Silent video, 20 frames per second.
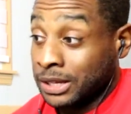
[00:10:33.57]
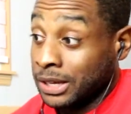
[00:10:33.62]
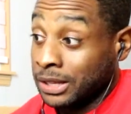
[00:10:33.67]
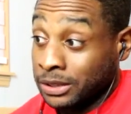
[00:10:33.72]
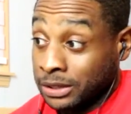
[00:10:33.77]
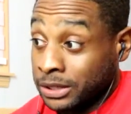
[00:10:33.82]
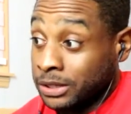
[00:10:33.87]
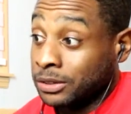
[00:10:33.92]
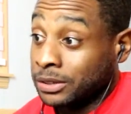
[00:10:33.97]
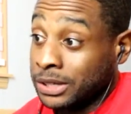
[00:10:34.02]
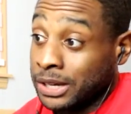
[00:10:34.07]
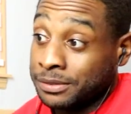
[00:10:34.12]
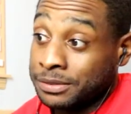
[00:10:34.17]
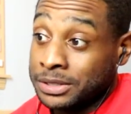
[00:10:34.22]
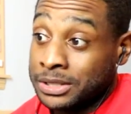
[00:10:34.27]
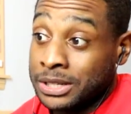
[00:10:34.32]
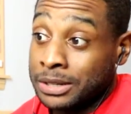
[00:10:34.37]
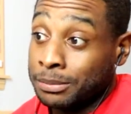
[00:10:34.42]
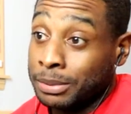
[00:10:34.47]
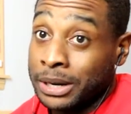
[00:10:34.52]
They literally have
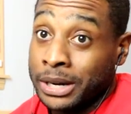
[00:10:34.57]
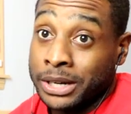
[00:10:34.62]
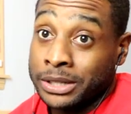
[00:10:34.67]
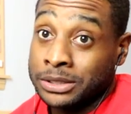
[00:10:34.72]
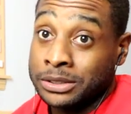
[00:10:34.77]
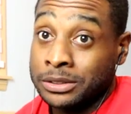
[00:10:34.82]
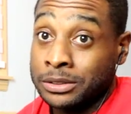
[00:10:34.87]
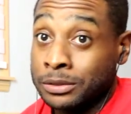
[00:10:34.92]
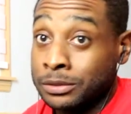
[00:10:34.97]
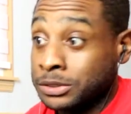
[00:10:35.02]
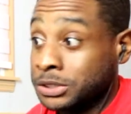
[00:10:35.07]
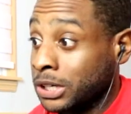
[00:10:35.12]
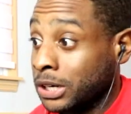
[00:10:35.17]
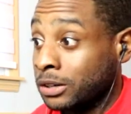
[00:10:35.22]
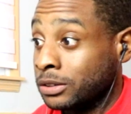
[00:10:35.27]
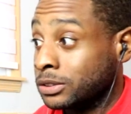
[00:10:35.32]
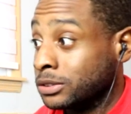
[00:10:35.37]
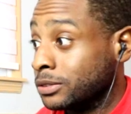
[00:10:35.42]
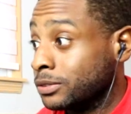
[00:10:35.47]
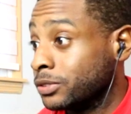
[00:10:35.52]
to say bye to their
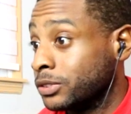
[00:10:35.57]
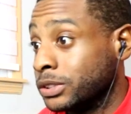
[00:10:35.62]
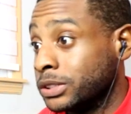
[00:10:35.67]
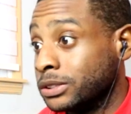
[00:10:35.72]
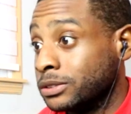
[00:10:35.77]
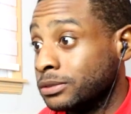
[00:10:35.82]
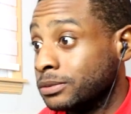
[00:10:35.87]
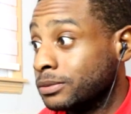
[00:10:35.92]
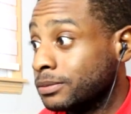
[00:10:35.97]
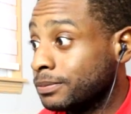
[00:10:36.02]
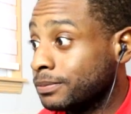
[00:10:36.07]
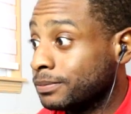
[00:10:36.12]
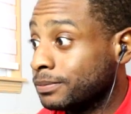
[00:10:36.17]
childhood friend.